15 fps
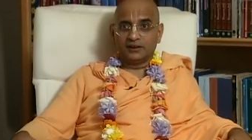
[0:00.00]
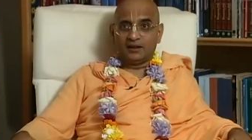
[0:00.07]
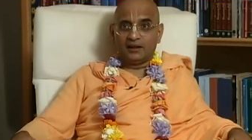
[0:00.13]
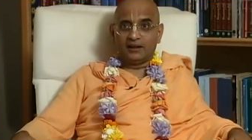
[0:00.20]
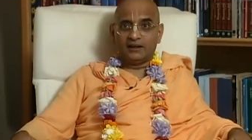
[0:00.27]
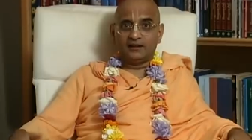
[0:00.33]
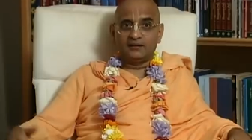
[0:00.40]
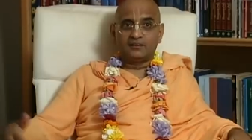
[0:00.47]

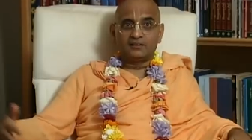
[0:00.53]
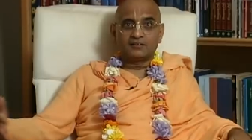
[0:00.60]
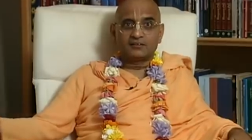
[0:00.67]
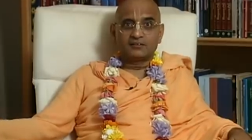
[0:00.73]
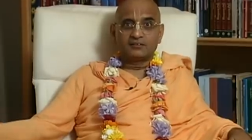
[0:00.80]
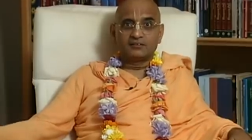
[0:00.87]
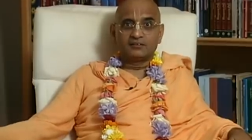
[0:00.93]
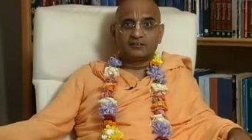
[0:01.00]
And
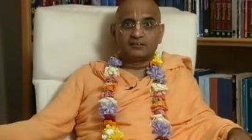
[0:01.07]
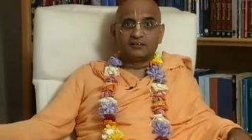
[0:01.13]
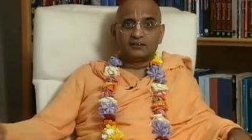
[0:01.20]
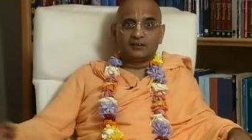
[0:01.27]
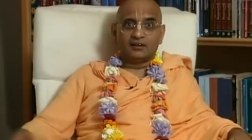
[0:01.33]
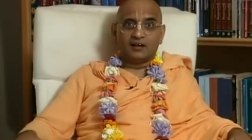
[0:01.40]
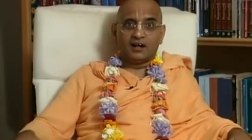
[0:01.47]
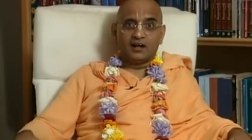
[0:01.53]

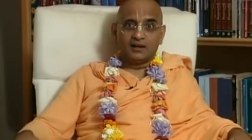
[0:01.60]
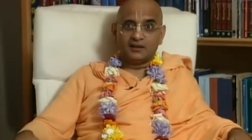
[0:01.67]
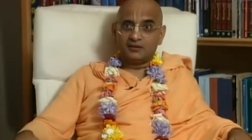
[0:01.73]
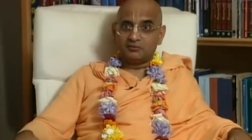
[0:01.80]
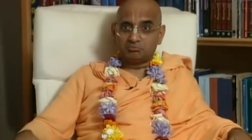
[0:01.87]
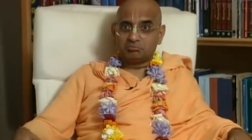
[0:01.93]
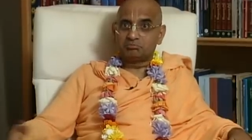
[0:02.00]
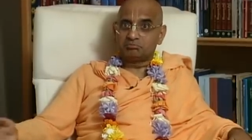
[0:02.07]
I